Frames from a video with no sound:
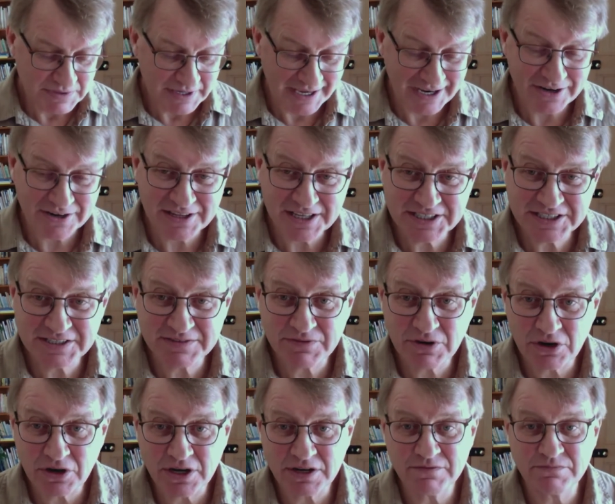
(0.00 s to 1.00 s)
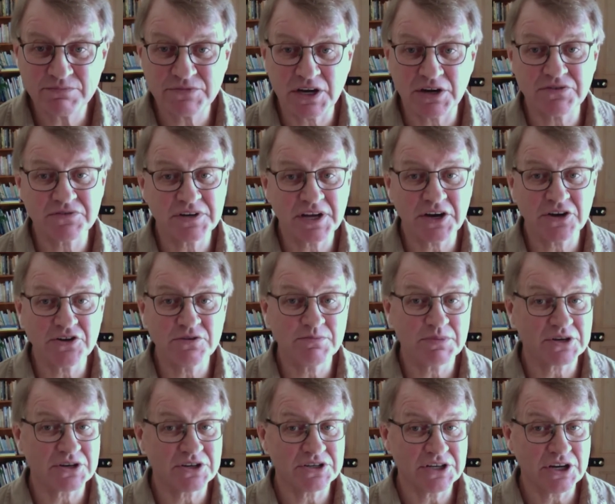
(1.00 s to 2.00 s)
How do they survive? Don't know,
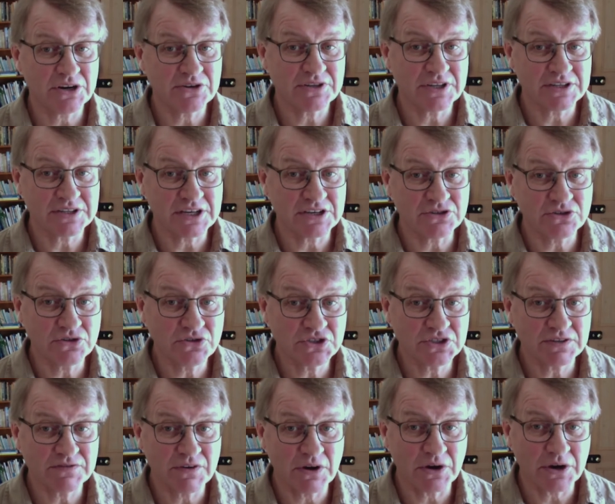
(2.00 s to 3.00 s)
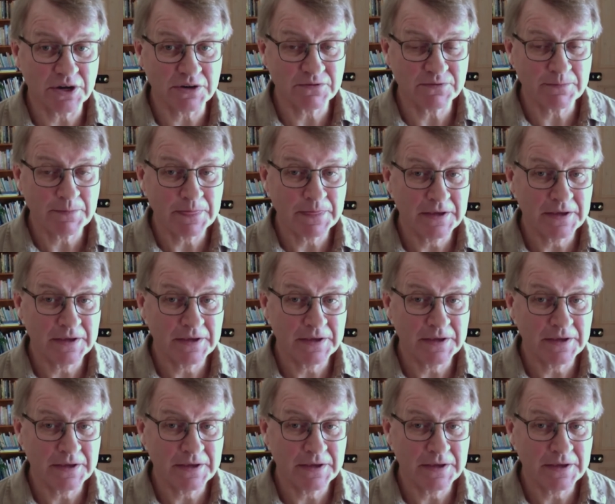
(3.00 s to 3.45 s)
but I know that they do survive.